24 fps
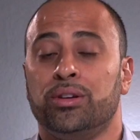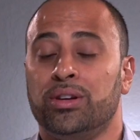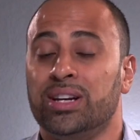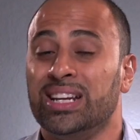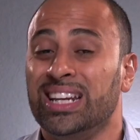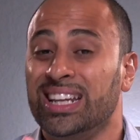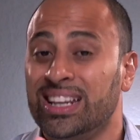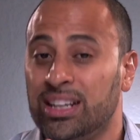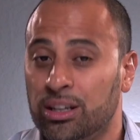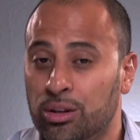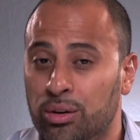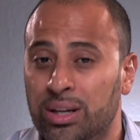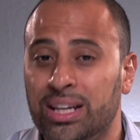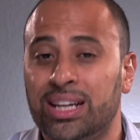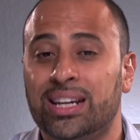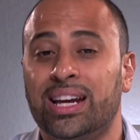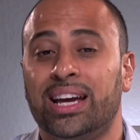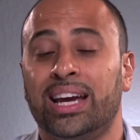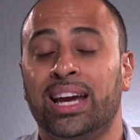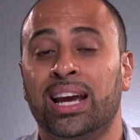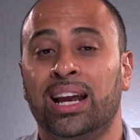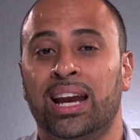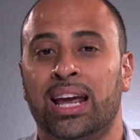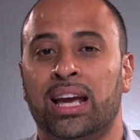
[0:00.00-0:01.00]
You need, you need
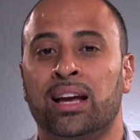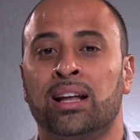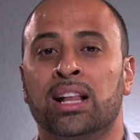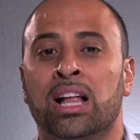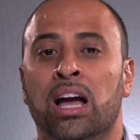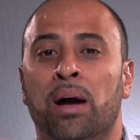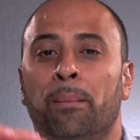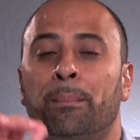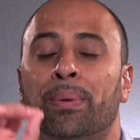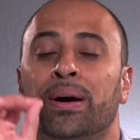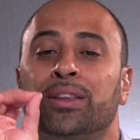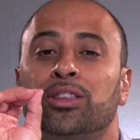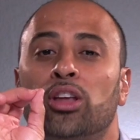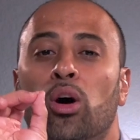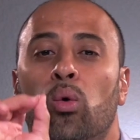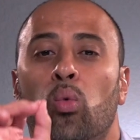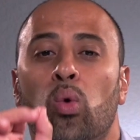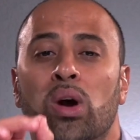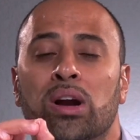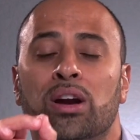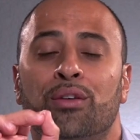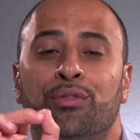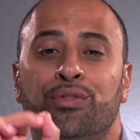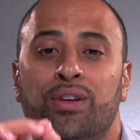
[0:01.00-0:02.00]
a healing. But the
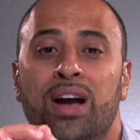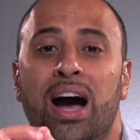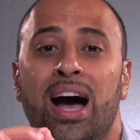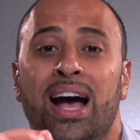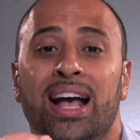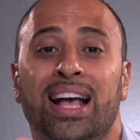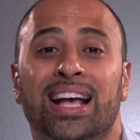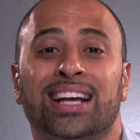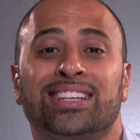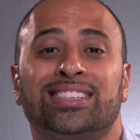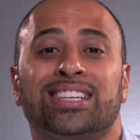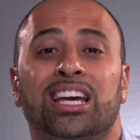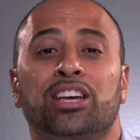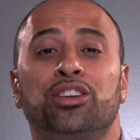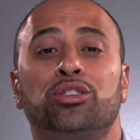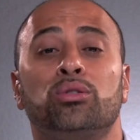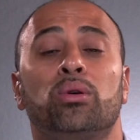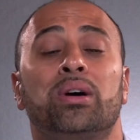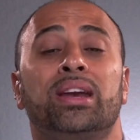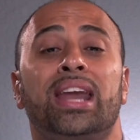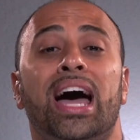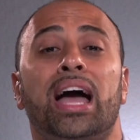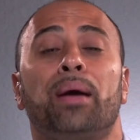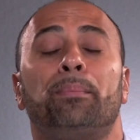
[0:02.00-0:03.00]
will of God is that
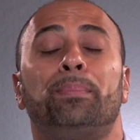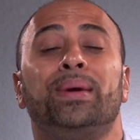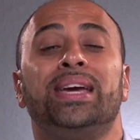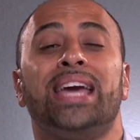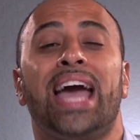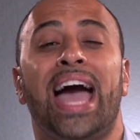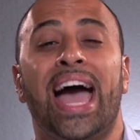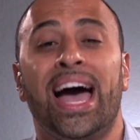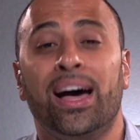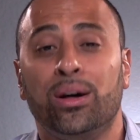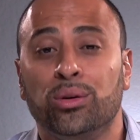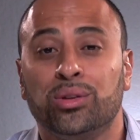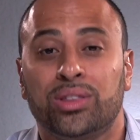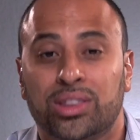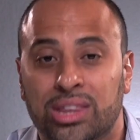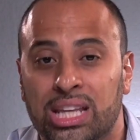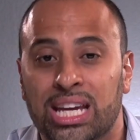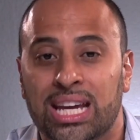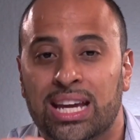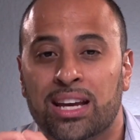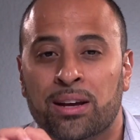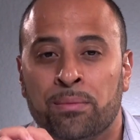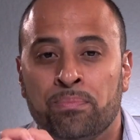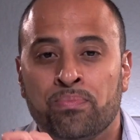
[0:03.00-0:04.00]
you and I be
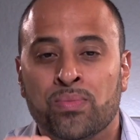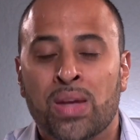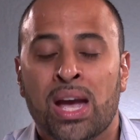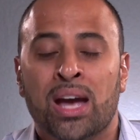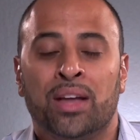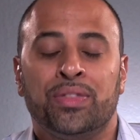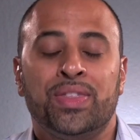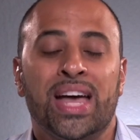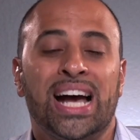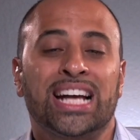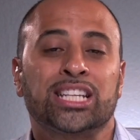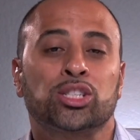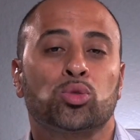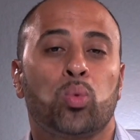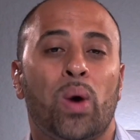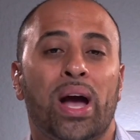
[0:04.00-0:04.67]
healthy that's